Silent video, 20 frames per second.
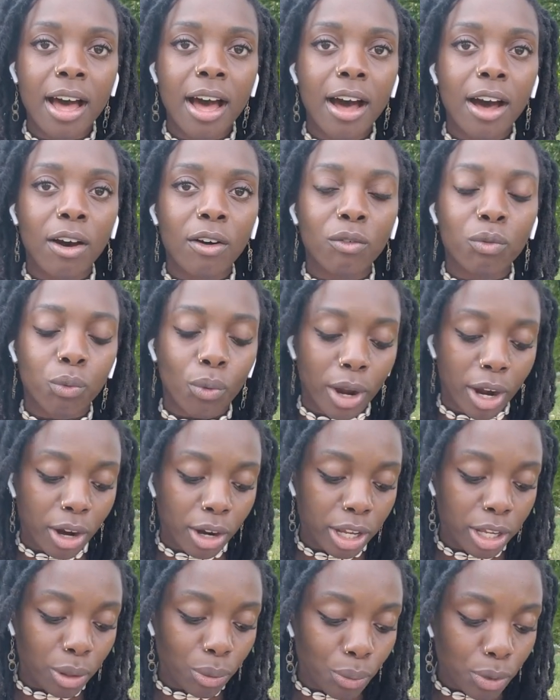of where
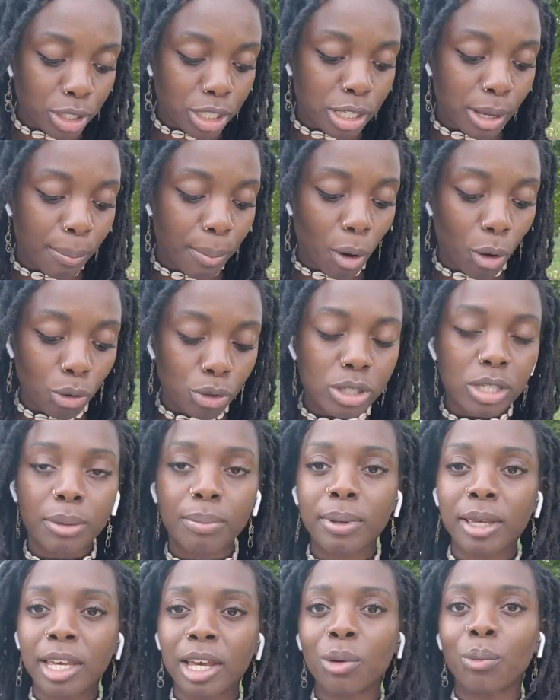he was supposed to
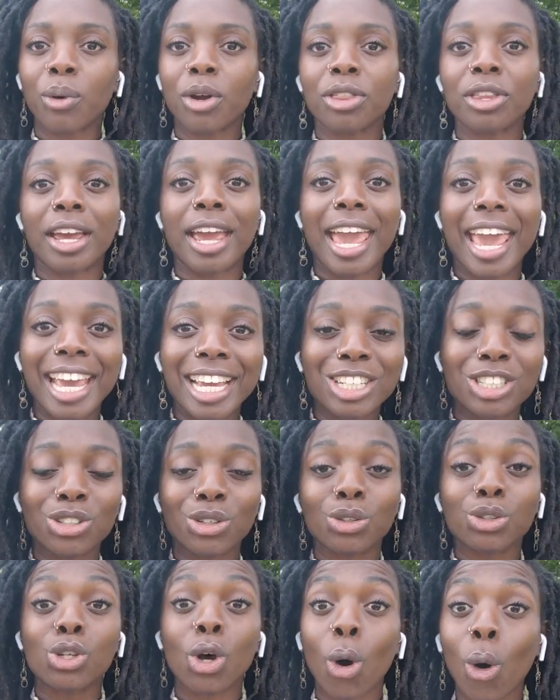be and where the
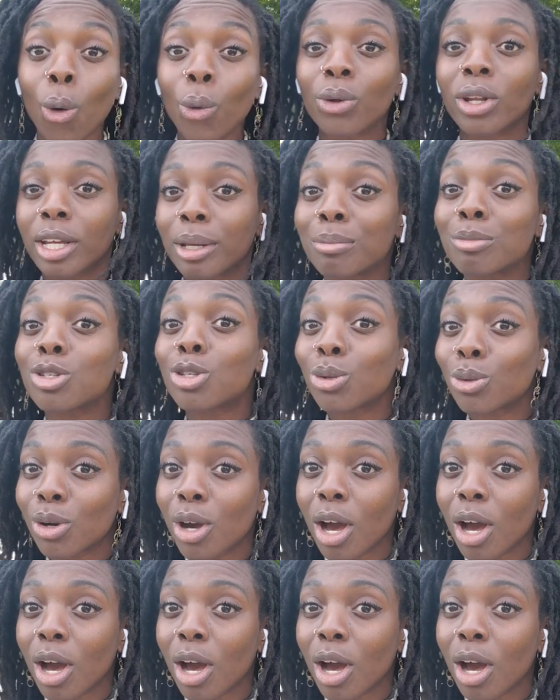angel told him to